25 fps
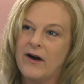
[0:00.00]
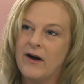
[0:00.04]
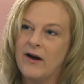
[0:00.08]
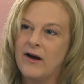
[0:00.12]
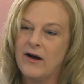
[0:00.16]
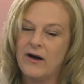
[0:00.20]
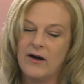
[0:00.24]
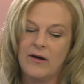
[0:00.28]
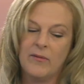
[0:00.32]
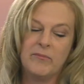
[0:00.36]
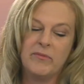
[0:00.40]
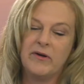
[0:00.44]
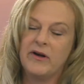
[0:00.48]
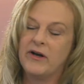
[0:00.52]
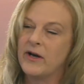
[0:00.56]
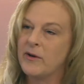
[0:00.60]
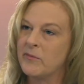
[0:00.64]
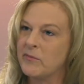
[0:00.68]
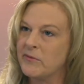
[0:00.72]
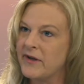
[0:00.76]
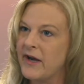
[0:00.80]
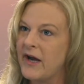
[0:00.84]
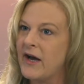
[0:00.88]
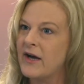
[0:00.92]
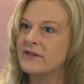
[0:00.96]
Being
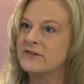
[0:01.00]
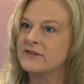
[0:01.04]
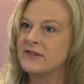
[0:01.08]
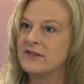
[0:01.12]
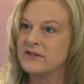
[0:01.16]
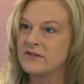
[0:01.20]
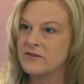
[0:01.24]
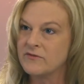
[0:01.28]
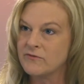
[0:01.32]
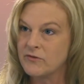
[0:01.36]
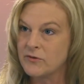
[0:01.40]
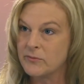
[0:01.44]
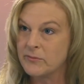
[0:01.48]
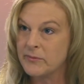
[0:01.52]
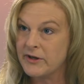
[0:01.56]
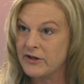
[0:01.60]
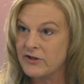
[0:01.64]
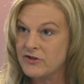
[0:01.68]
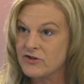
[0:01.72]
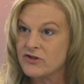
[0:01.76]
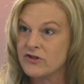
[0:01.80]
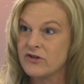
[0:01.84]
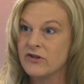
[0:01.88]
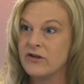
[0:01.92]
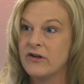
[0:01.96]
able to access
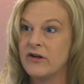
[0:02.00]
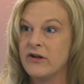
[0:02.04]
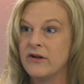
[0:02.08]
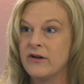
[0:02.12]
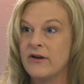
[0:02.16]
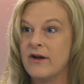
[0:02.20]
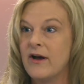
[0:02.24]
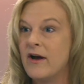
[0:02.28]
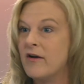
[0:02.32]
information,